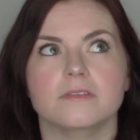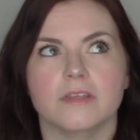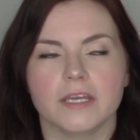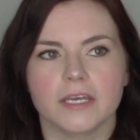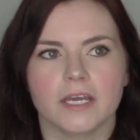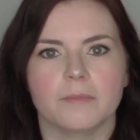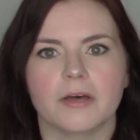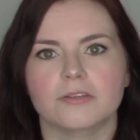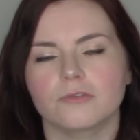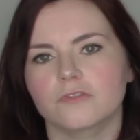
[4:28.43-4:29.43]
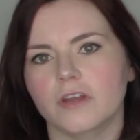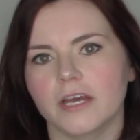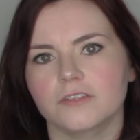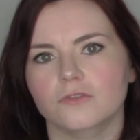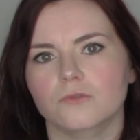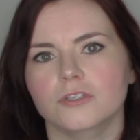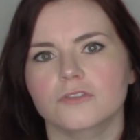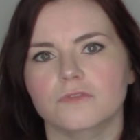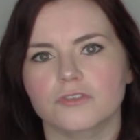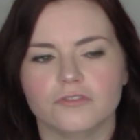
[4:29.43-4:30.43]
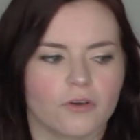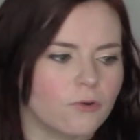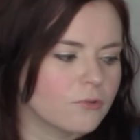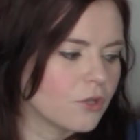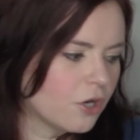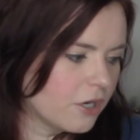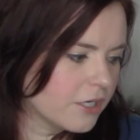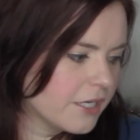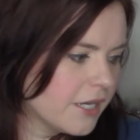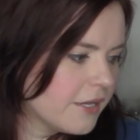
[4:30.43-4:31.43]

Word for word: thinking about those Nine Swords for so long